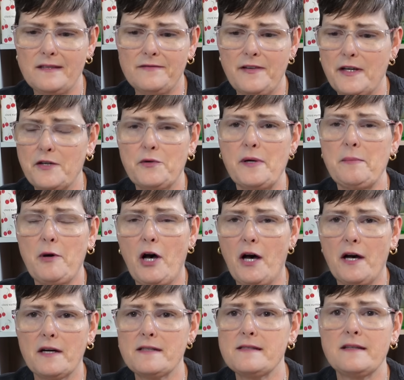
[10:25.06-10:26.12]
fakery
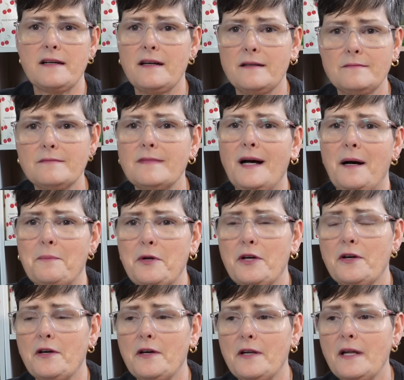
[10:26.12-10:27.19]
box. Like, I'm
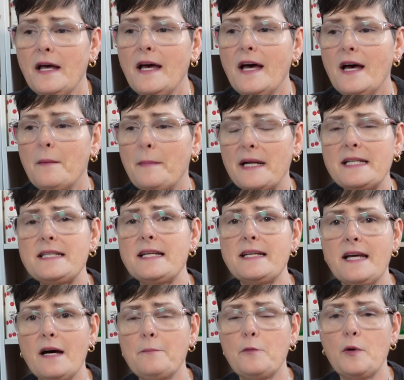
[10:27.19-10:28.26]
good. But it did
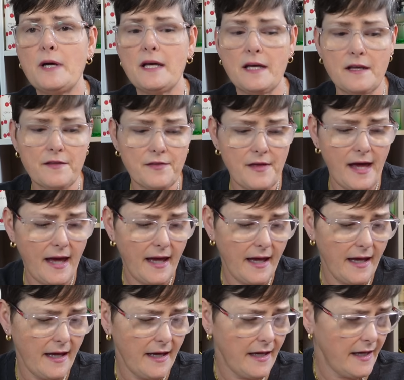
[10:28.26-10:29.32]
come with
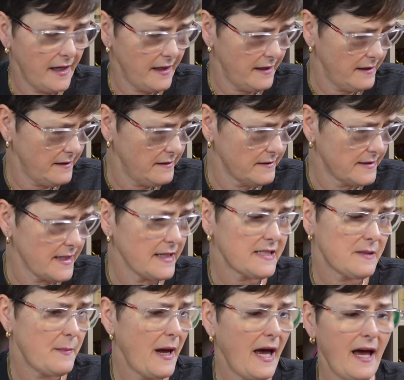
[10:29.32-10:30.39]
a
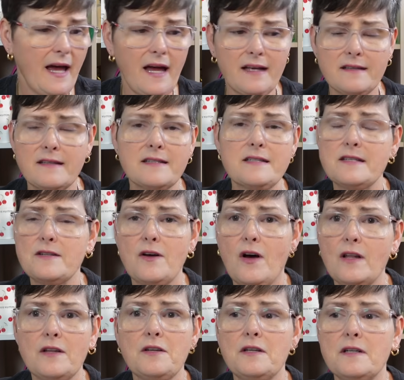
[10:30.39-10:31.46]
dust bag that did
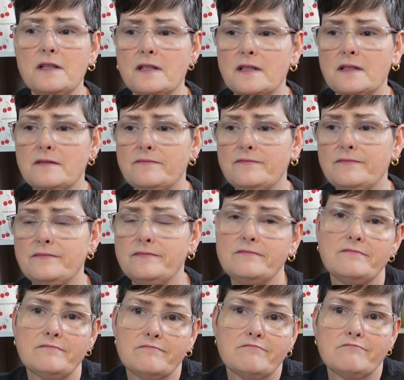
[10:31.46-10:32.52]
not look
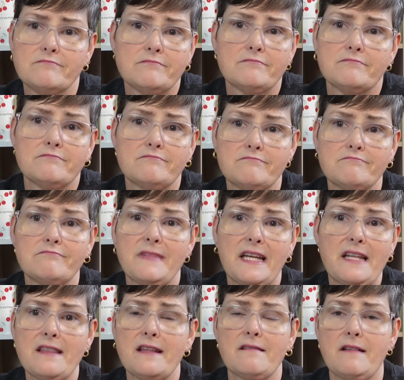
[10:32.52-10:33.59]

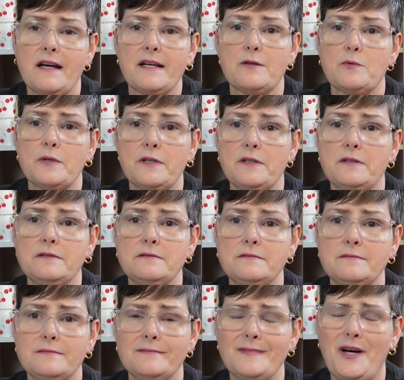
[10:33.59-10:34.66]
anything like a real
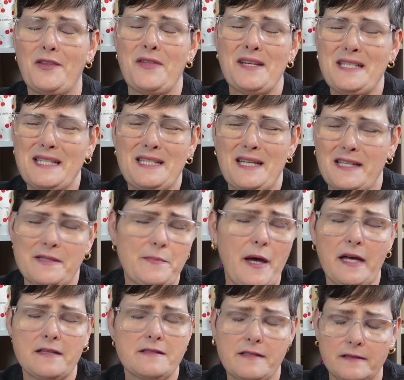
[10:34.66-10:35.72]
authentic dust
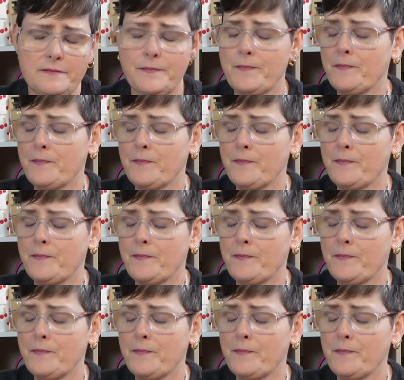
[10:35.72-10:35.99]
bag. So